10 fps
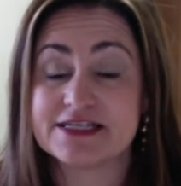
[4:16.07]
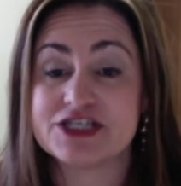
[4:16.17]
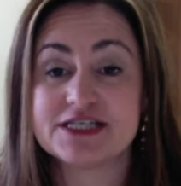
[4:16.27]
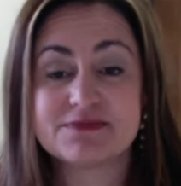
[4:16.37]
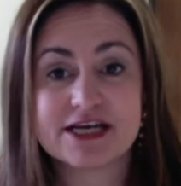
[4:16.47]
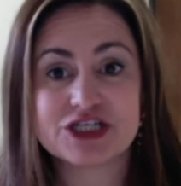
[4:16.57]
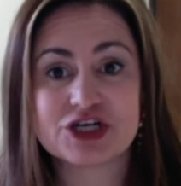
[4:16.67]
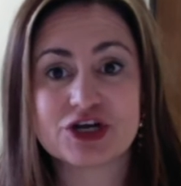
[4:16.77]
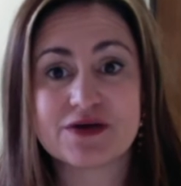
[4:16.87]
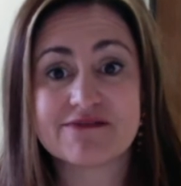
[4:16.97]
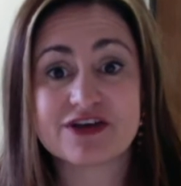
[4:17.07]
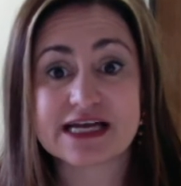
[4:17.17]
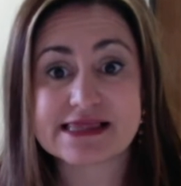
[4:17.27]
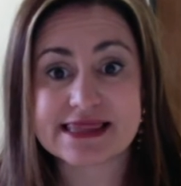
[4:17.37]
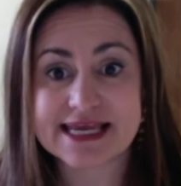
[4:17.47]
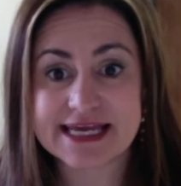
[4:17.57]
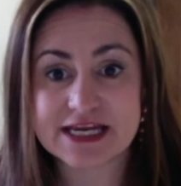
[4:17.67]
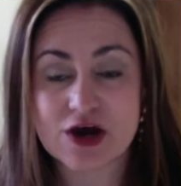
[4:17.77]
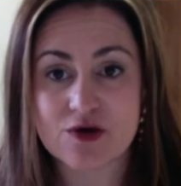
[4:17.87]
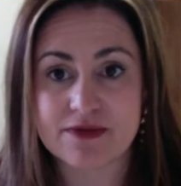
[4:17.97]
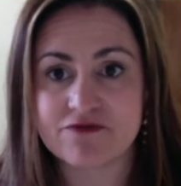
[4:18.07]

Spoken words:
Just make sure you have a clean home.